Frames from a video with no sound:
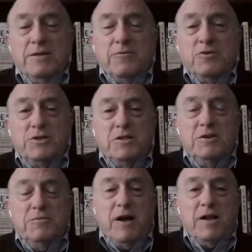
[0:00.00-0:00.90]
First
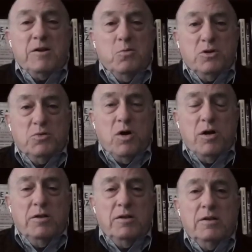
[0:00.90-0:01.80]
Intifada was
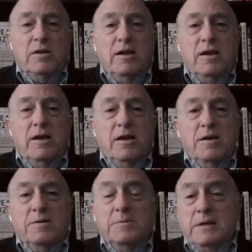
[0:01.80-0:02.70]
one,
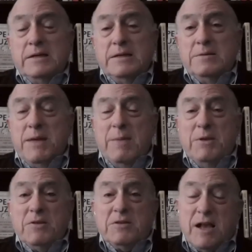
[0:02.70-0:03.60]
maybe
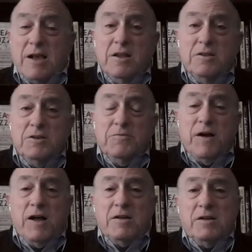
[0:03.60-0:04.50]
the second
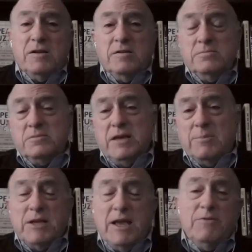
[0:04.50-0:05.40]
Intifada,
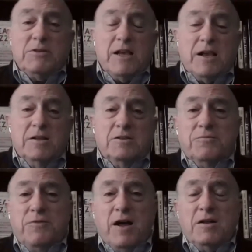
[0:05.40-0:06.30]
Camp David, second
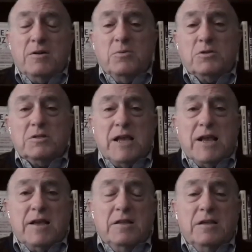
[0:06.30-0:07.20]
Intifada was a
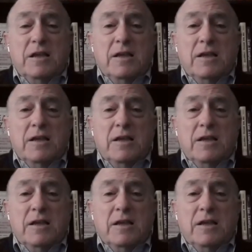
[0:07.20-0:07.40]
second.